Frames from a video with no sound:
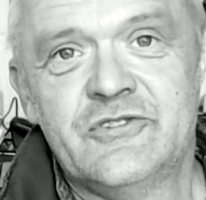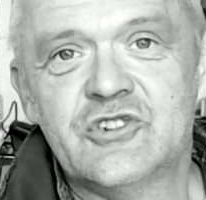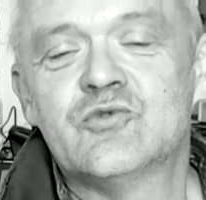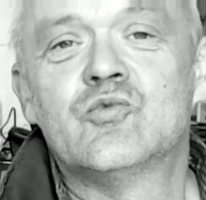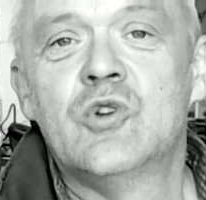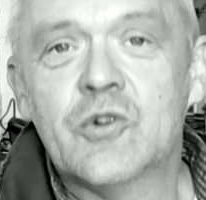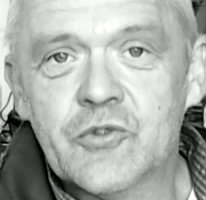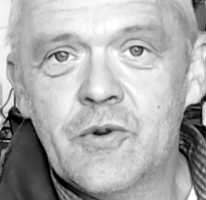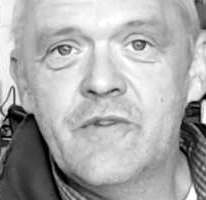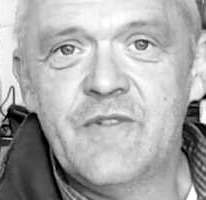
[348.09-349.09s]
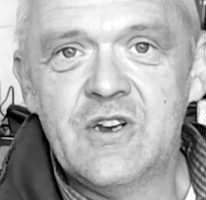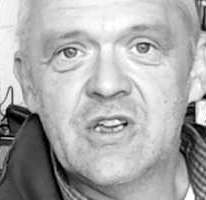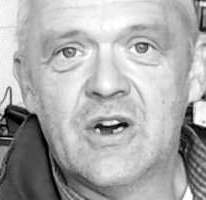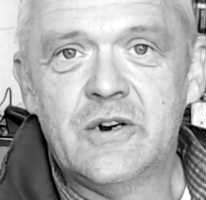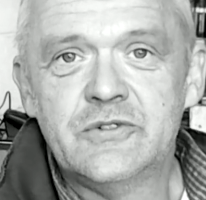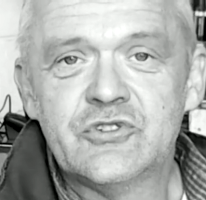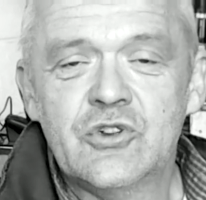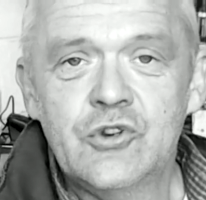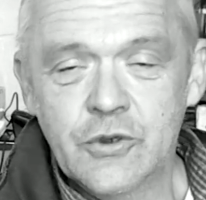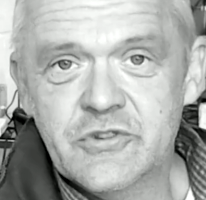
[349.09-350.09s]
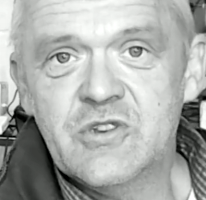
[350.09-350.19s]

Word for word: Just look through the videos, do